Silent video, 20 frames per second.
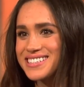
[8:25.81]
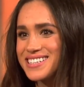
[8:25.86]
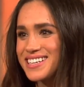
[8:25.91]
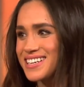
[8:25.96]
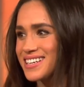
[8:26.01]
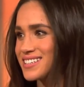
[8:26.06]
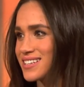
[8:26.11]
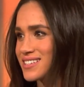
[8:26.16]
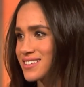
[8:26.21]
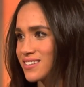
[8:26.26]
her
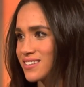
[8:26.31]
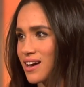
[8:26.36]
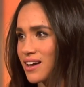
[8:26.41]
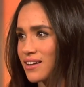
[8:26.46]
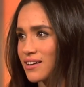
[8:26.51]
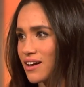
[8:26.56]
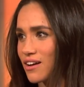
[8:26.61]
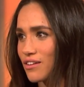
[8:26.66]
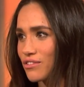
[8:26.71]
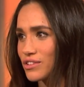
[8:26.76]
camp.
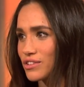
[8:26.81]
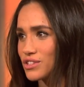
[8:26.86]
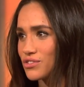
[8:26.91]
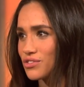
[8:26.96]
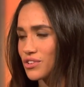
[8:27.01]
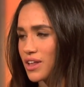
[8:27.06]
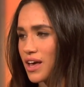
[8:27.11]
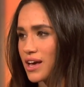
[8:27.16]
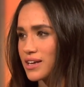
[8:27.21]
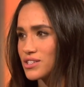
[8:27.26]
And in
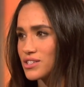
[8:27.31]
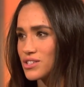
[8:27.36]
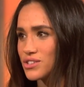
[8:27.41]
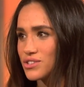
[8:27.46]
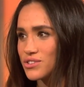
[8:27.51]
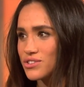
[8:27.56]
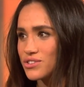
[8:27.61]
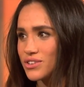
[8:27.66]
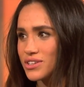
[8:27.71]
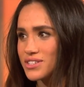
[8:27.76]
doing so,
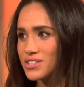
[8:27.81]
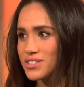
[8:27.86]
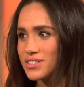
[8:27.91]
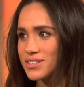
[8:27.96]
Meghan